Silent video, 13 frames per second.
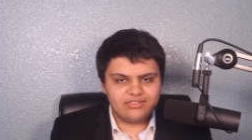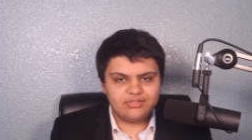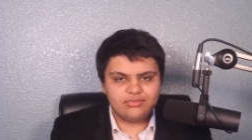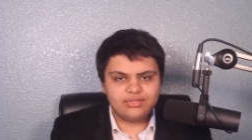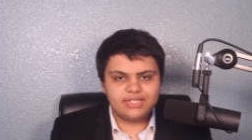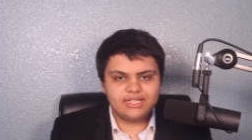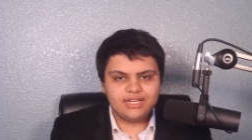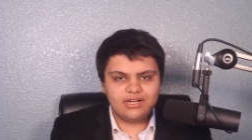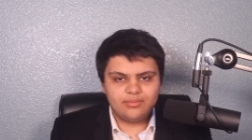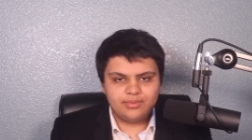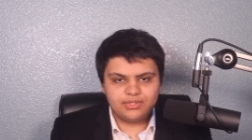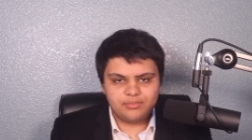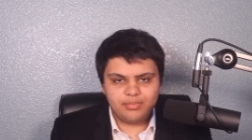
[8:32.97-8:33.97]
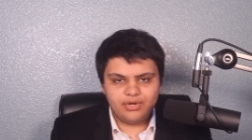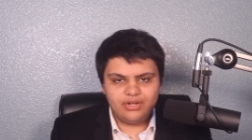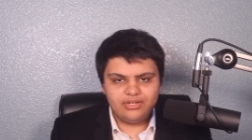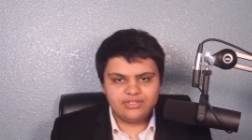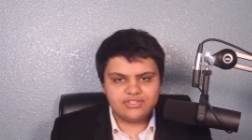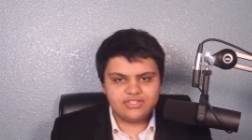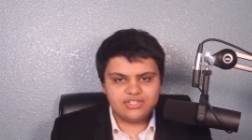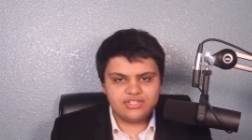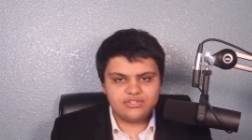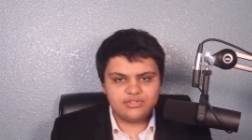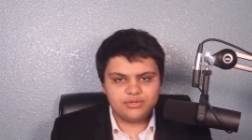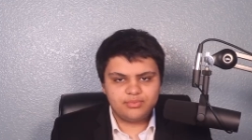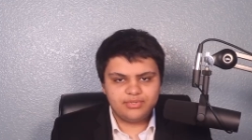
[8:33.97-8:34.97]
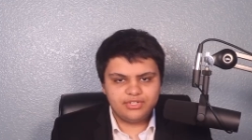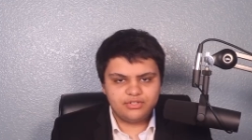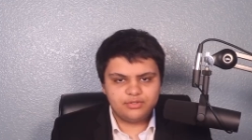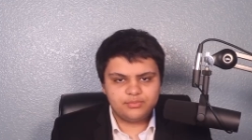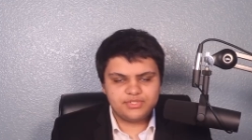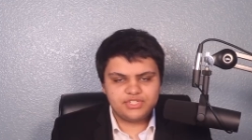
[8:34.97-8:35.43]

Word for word: He didn't really care about the policies or political